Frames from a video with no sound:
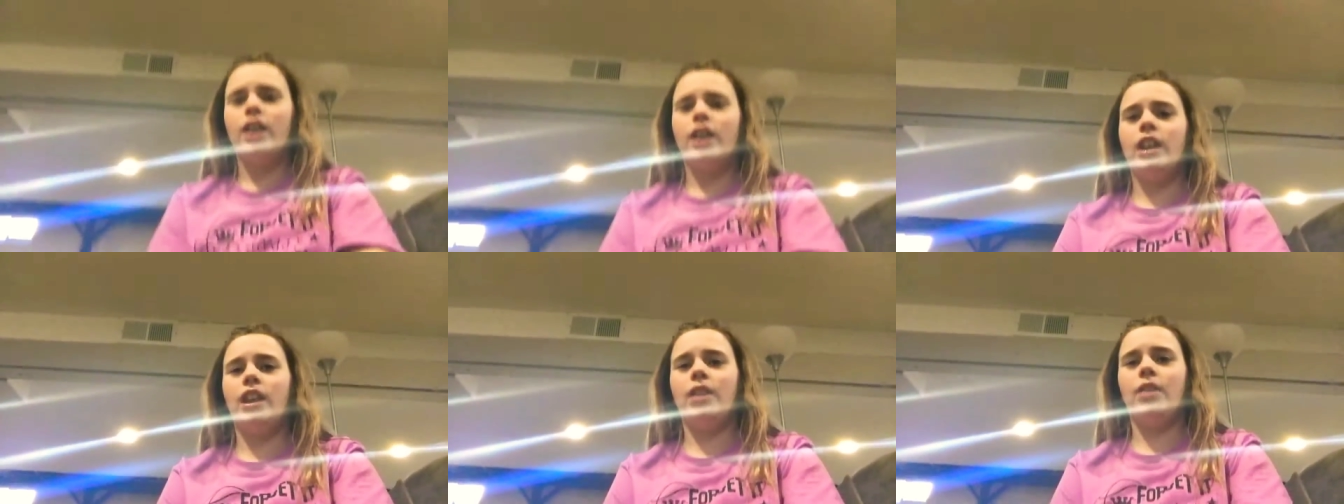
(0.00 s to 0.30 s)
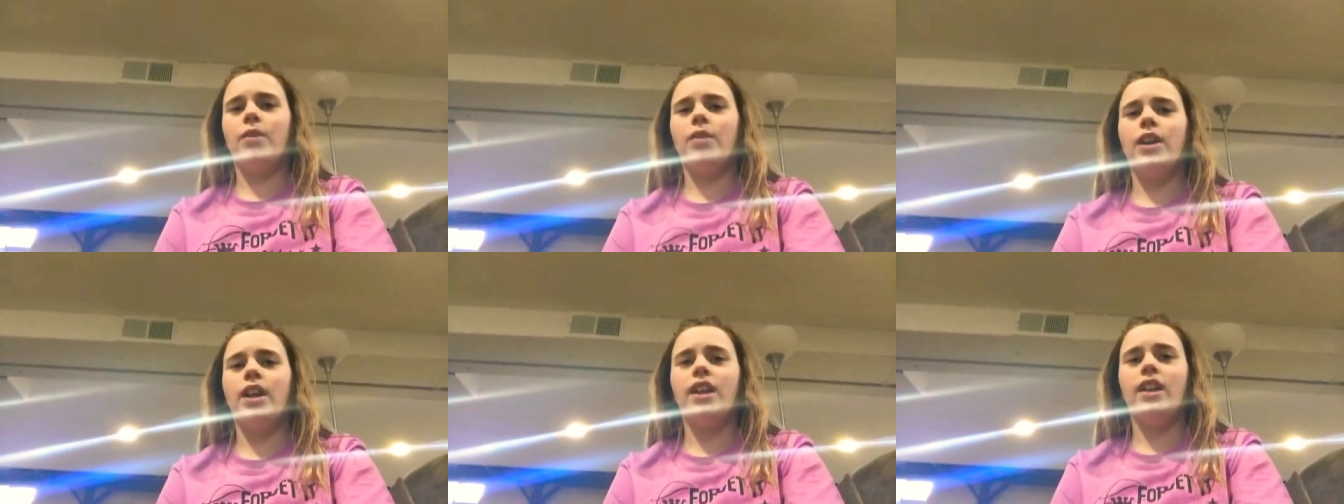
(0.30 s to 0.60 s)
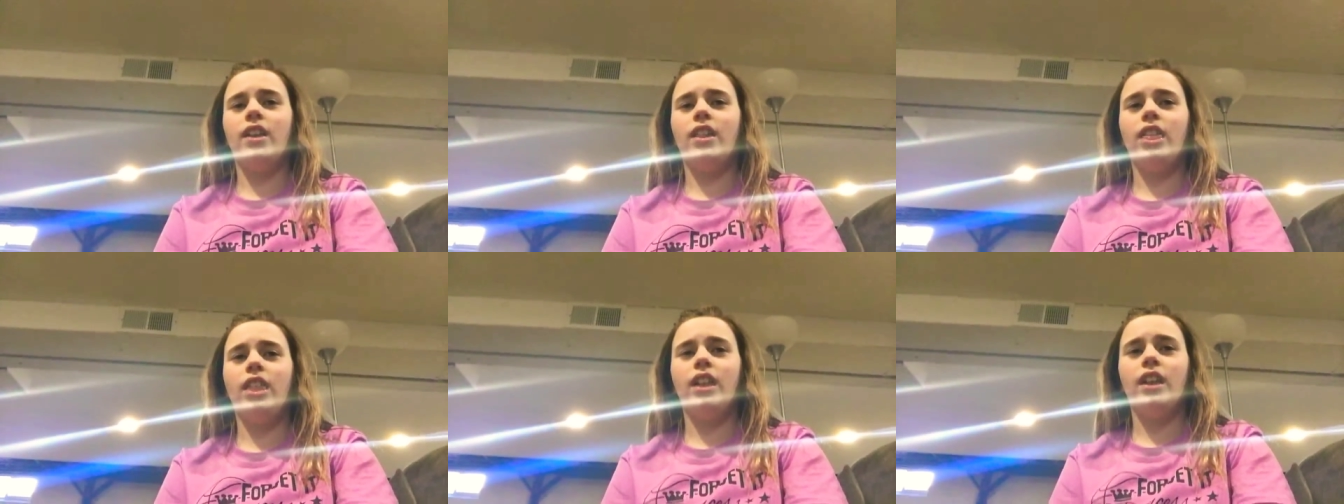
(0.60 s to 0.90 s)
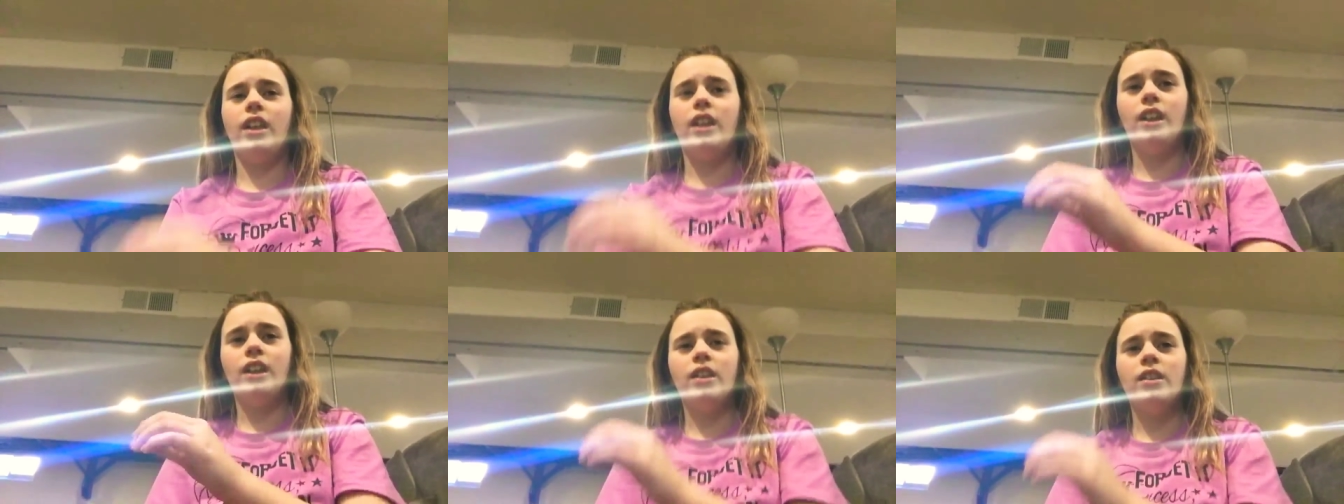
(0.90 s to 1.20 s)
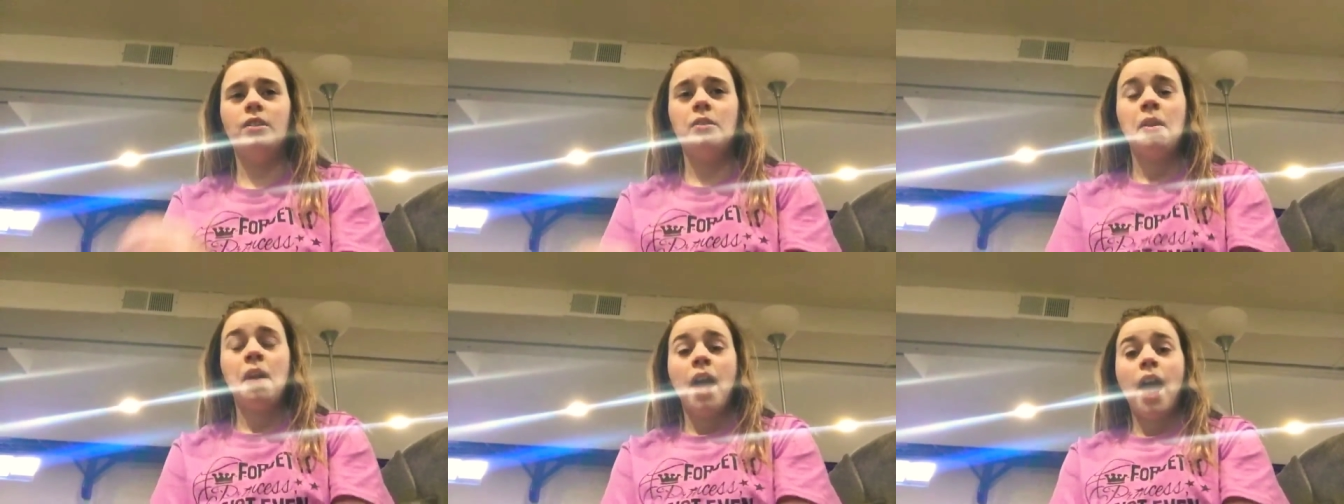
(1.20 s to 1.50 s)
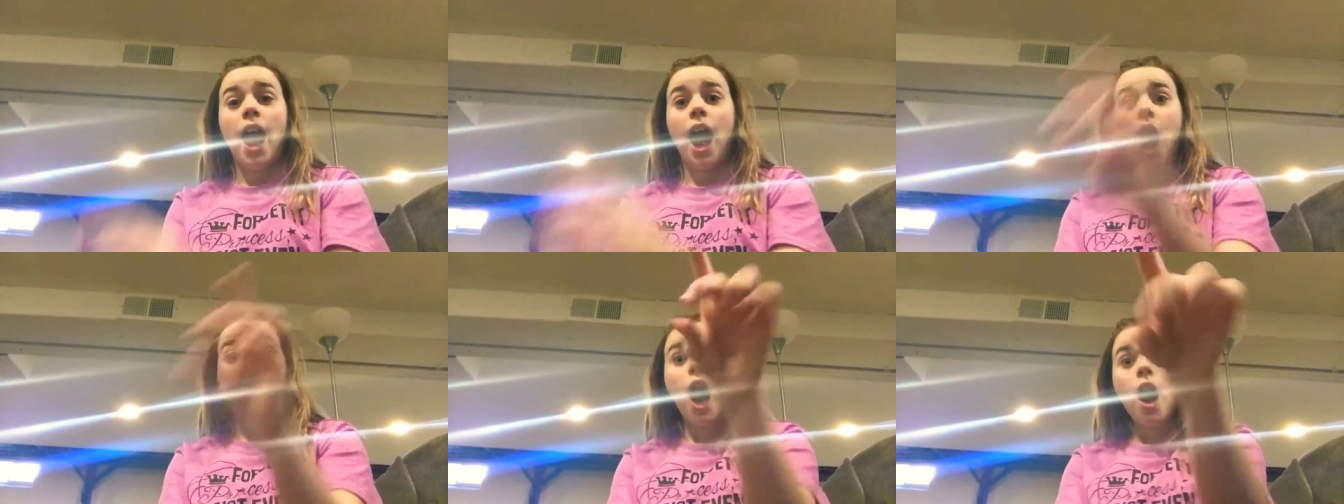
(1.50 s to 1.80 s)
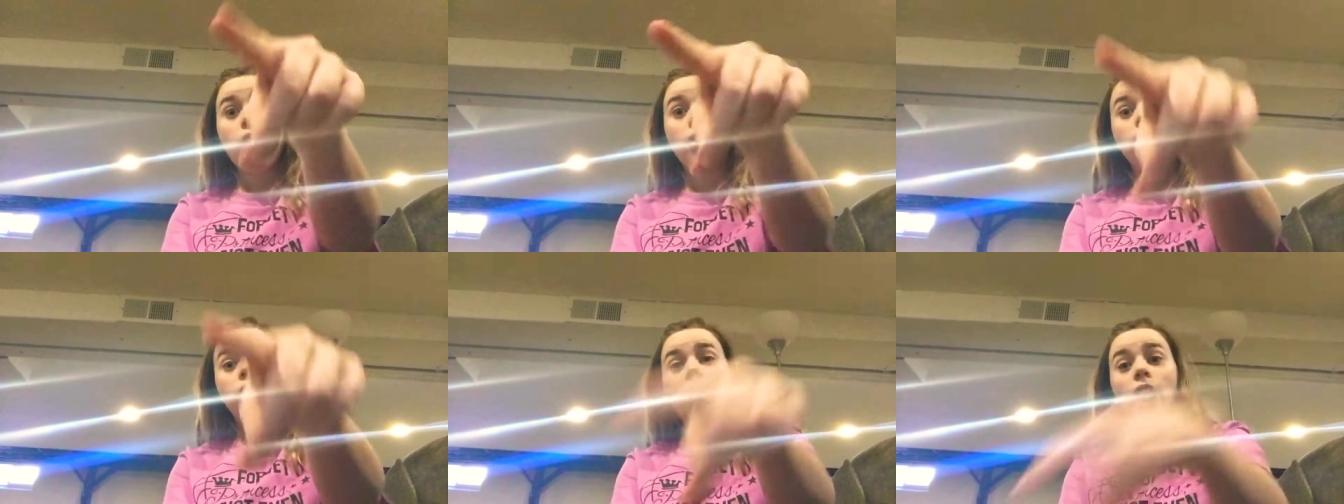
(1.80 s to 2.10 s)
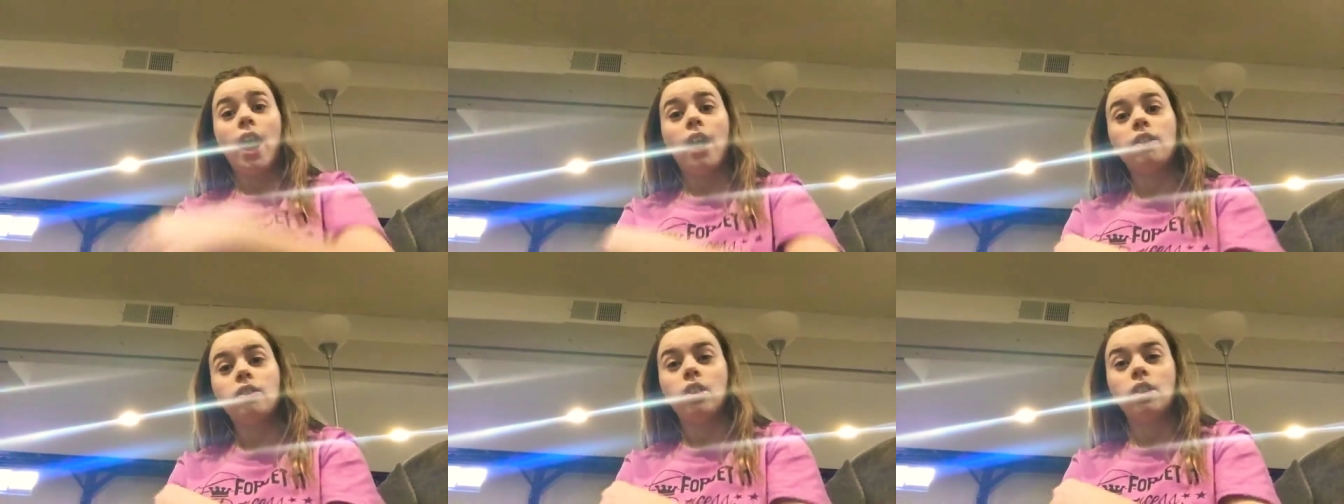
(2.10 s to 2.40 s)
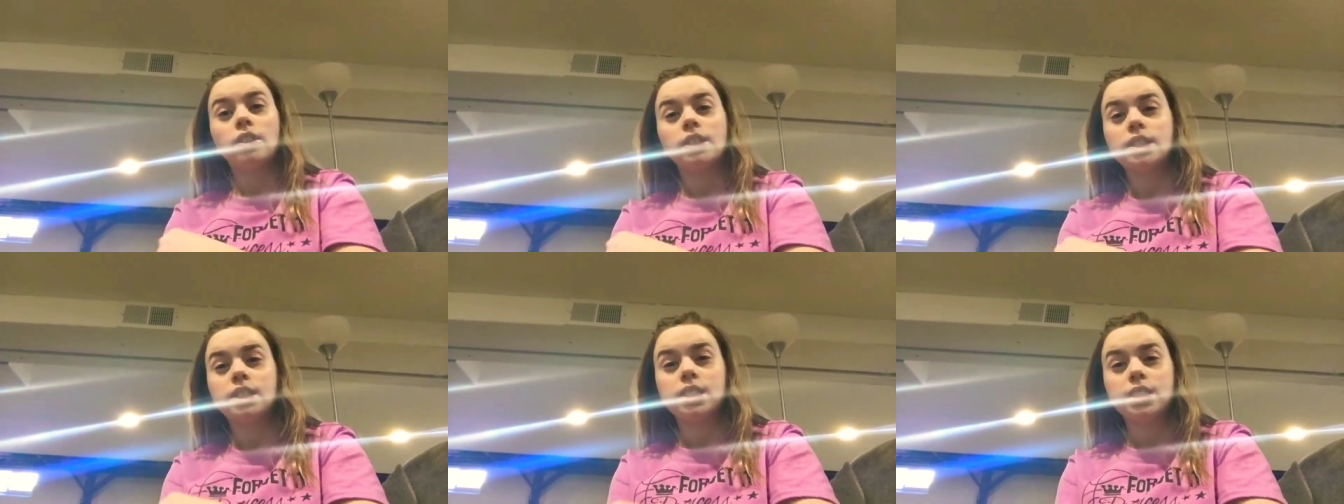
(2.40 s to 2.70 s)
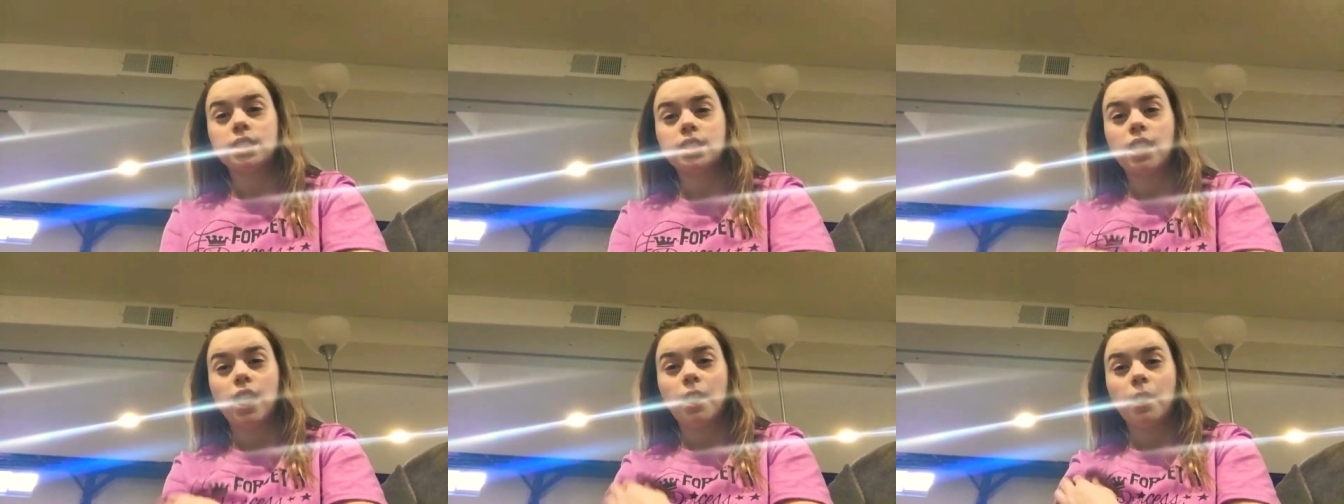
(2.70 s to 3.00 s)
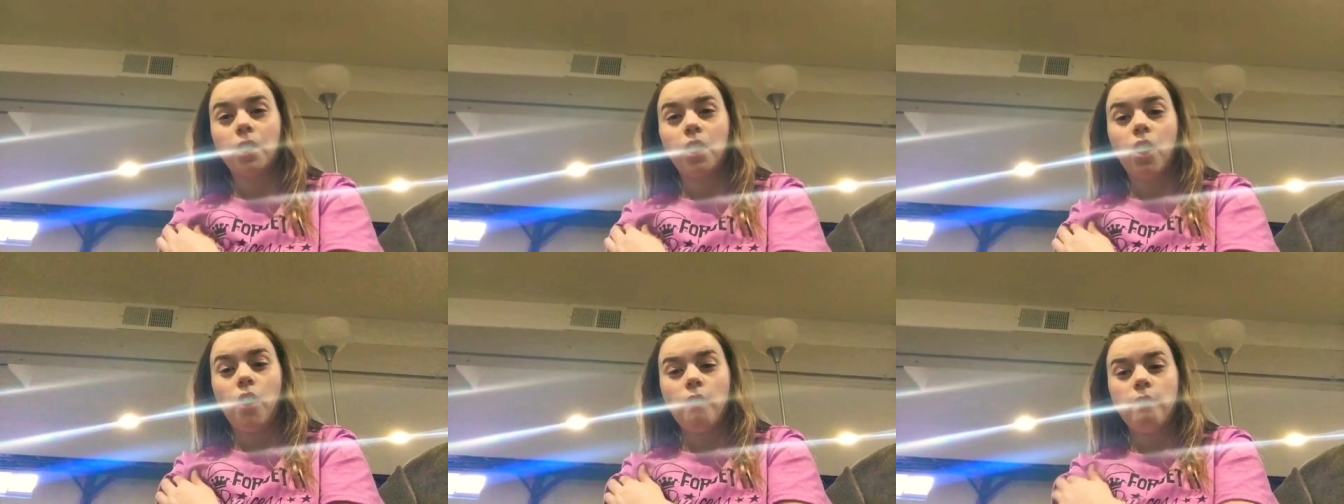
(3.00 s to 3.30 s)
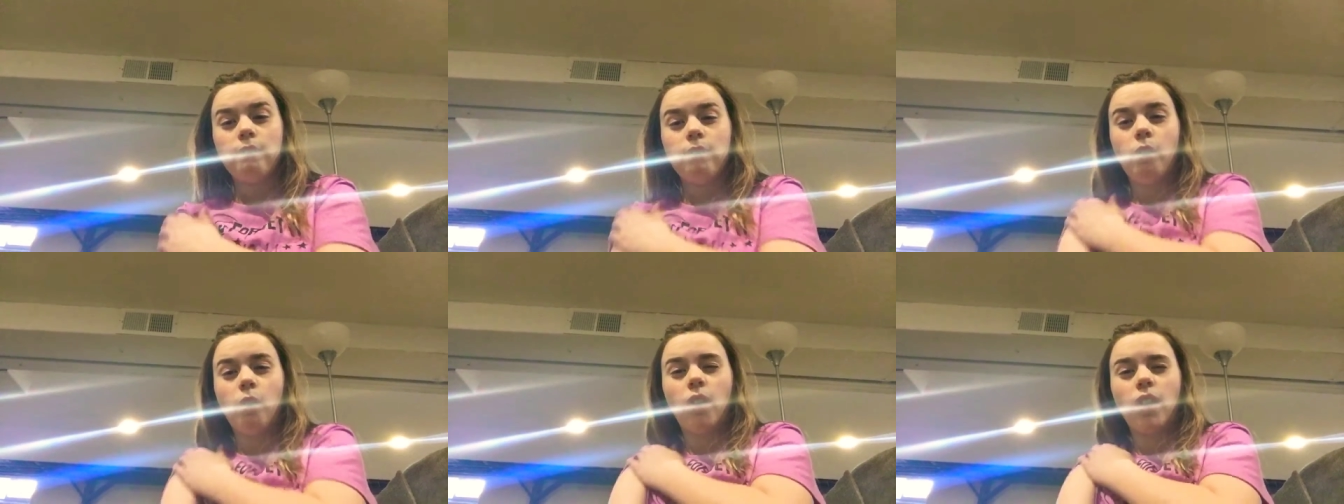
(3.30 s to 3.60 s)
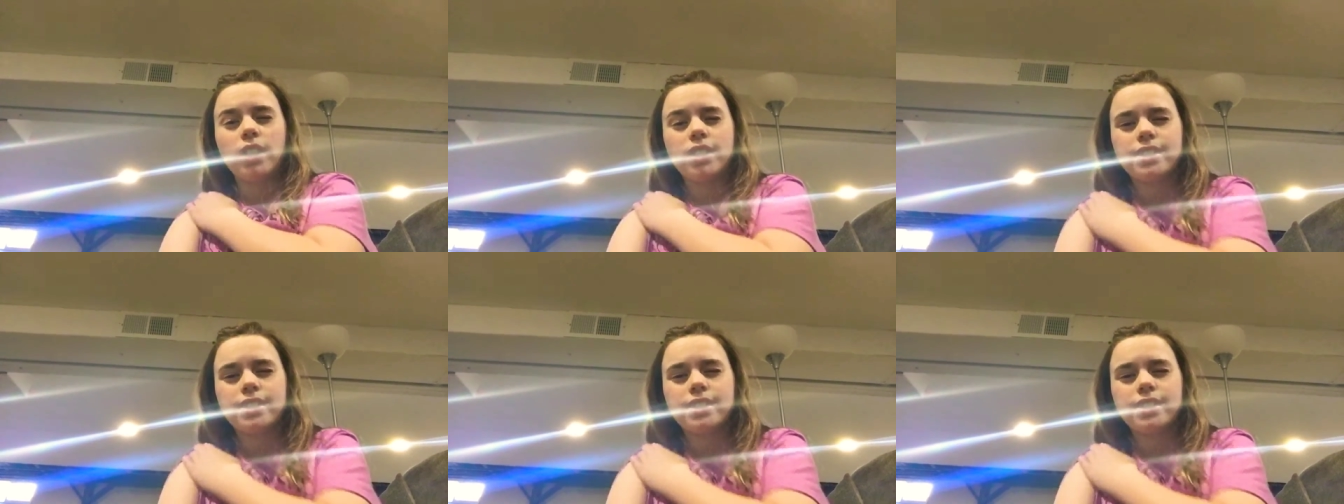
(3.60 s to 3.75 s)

Alright, well, I don't know how long this is gonna go for,